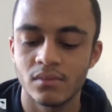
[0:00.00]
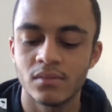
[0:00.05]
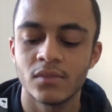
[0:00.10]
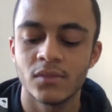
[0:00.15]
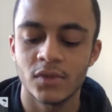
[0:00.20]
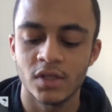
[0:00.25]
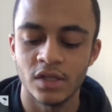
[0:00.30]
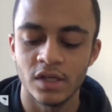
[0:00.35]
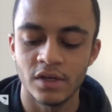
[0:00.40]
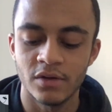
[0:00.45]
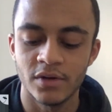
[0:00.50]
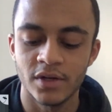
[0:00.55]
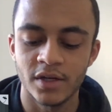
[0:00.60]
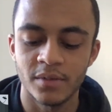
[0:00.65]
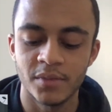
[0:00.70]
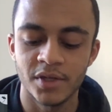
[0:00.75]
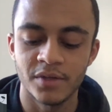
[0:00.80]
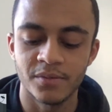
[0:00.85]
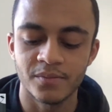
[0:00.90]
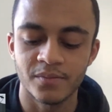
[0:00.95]
You hear what I
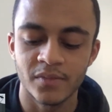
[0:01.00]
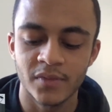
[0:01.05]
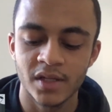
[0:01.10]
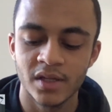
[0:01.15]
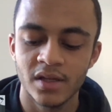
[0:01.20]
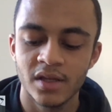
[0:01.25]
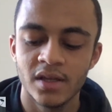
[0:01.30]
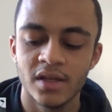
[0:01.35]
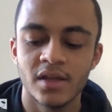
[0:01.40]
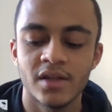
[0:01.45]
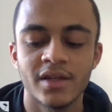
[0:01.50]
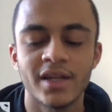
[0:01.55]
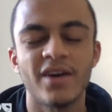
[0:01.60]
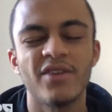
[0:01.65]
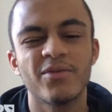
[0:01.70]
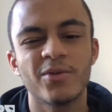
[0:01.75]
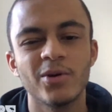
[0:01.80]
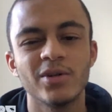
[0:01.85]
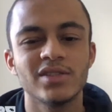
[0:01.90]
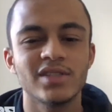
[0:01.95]
mean? Now, of
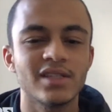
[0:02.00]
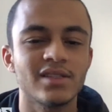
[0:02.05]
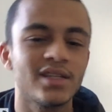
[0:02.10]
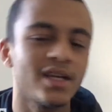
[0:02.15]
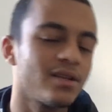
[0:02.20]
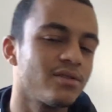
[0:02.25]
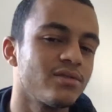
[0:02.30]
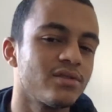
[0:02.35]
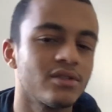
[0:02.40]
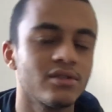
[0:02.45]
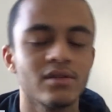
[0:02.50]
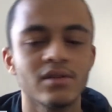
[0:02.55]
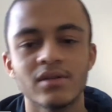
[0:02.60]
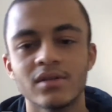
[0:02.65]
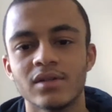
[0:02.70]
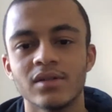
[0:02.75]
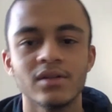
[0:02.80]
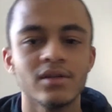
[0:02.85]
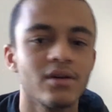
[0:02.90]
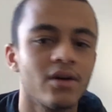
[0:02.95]
course, that sounds
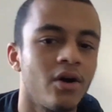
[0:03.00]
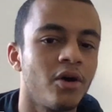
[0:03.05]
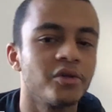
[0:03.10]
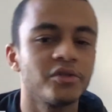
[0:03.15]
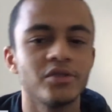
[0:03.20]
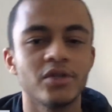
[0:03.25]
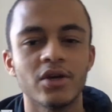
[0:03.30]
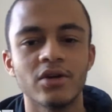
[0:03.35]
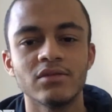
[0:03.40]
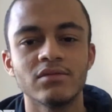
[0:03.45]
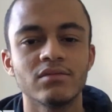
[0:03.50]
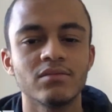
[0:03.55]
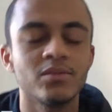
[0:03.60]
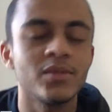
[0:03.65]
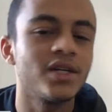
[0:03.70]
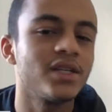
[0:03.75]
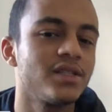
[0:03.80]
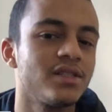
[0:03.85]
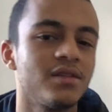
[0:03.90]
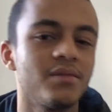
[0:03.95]
also,
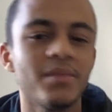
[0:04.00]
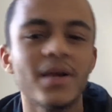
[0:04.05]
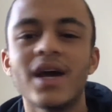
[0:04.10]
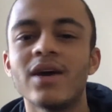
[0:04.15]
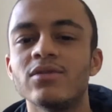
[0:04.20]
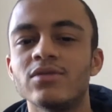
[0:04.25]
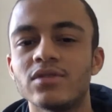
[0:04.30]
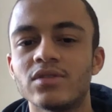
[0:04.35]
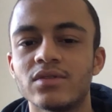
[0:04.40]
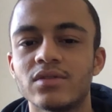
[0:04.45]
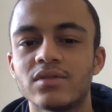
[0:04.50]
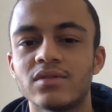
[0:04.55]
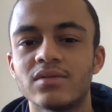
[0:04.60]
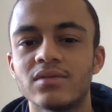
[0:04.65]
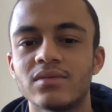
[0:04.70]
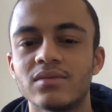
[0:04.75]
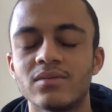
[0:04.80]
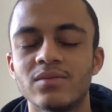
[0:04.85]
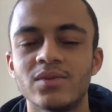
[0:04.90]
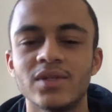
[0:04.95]
where's the bounce?
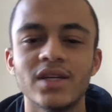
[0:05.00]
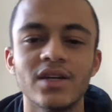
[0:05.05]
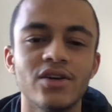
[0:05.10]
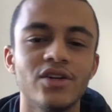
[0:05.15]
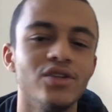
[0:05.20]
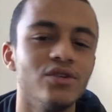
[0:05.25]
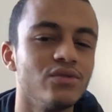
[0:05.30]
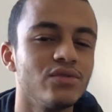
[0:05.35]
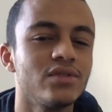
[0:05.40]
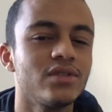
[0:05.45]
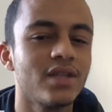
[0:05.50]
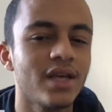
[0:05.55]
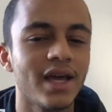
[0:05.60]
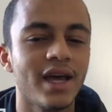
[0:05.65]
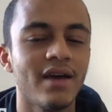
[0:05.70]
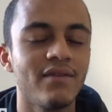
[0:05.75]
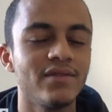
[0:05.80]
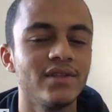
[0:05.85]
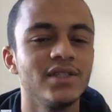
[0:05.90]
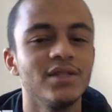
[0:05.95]
We are used to
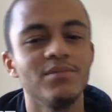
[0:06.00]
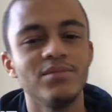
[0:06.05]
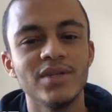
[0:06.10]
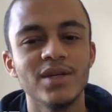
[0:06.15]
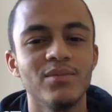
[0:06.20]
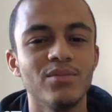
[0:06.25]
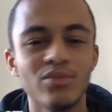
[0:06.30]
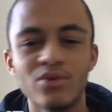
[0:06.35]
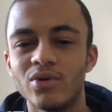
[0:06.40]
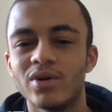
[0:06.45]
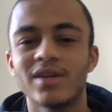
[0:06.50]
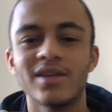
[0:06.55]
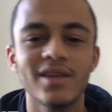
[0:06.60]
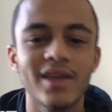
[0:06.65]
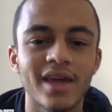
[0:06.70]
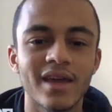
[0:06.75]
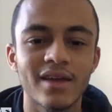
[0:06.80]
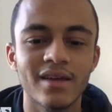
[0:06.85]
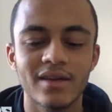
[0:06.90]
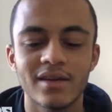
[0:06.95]
having a bit more
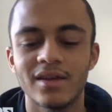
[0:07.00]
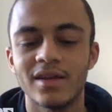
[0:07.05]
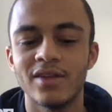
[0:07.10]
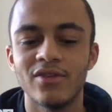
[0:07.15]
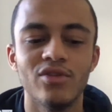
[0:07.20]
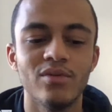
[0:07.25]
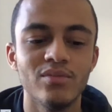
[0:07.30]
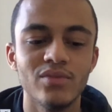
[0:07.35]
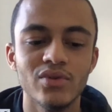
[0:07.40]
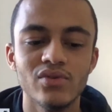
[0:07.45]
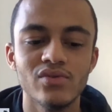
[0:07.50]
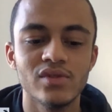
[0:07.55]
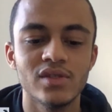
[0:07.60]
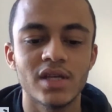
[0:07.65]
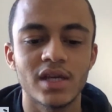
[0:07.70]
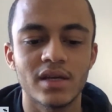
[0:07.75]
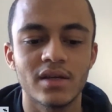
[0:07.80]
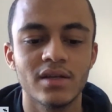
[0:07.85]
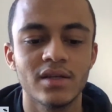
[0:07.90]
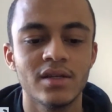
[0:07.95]
kick in the
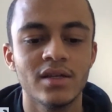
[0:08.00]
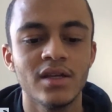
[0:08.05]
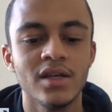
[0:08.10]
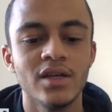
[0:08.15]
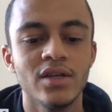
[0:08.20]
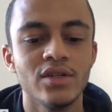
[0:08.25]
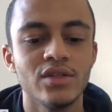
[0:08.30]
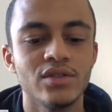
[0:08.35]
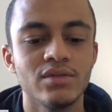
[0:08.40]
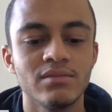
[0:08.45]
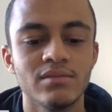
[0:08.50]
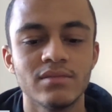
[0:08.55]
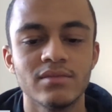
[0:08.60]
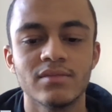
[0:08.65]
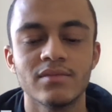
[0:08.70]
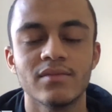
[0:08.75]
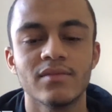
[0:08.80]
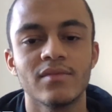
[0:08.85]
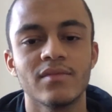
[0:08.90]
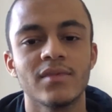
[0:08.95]
music.
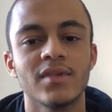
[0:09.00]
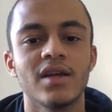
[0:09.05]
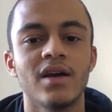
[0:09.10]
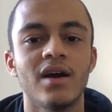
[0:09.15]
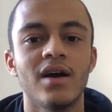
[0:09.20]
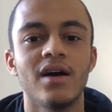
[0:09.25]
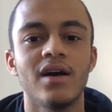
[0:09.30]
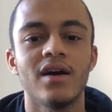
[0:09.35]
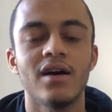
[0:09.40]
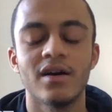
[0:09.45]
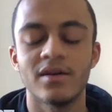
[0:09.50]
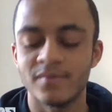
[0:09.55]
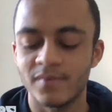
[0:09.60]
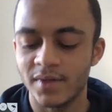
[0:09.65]
Haha.